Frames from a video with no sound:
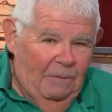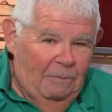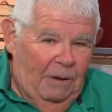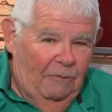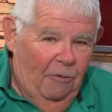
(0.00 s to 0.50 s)

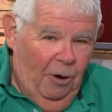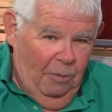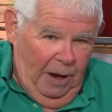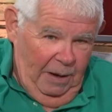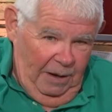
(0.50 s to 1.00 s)
before
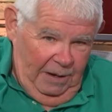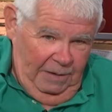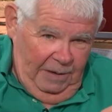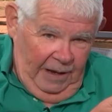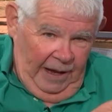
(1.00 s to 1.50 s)
we
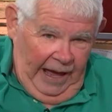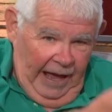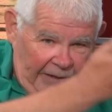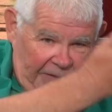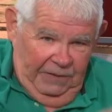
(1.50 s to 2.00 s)
uh,
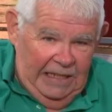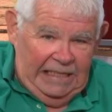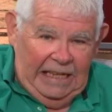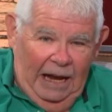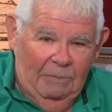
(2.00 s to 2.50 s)
end this
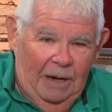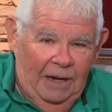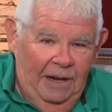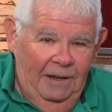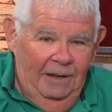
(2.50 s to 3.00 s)
segment,
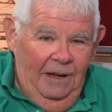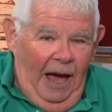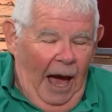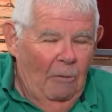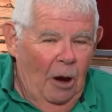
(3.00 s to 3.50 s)

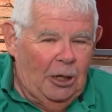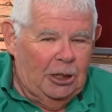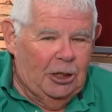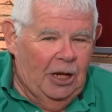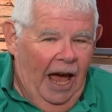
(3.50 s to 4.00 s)
I wanted
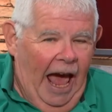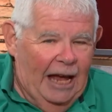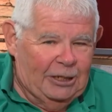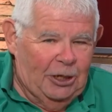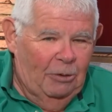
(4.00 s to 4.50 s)
to
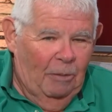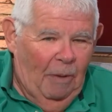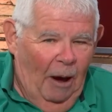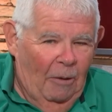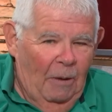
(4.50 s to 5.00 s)
ask you
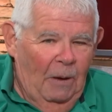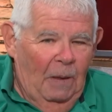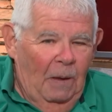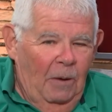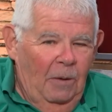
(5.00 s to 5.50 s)
about
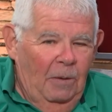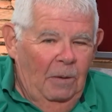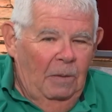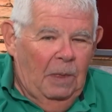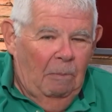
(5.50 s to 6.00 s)

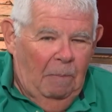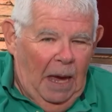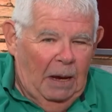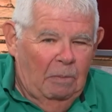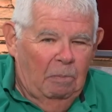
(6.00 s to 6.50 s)
the
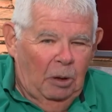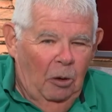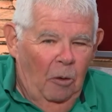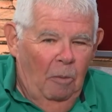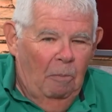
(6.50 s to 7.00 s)
big
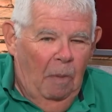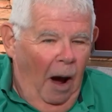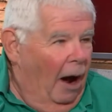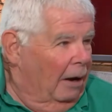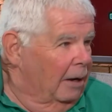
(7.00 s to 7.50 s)
blue
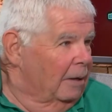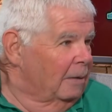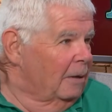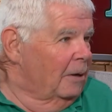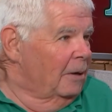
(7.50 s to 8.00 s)
bug. Mm
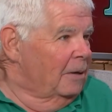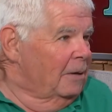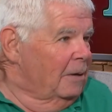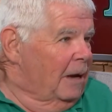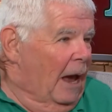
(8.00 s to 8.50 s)
-hmm.
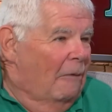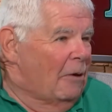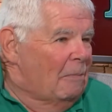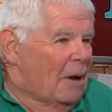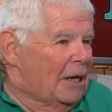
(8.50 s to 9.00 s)

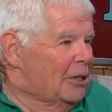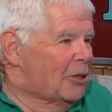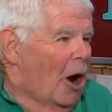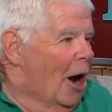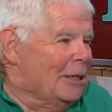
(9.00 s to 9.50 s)
Everybody
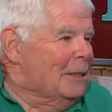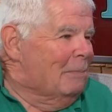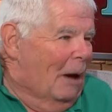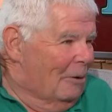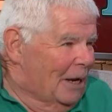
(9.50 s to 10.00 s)
talks
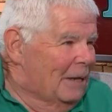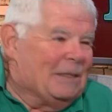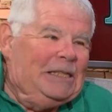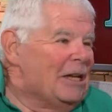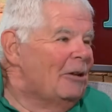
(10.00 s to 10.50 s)
about it. It
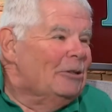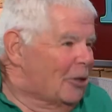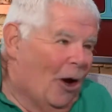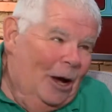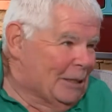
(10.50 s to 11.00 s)
still yeah.
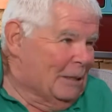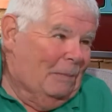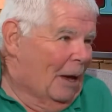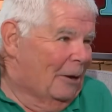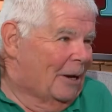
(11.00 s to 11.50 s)
talks
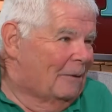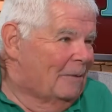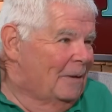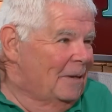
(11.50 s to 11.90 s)
about yes. it.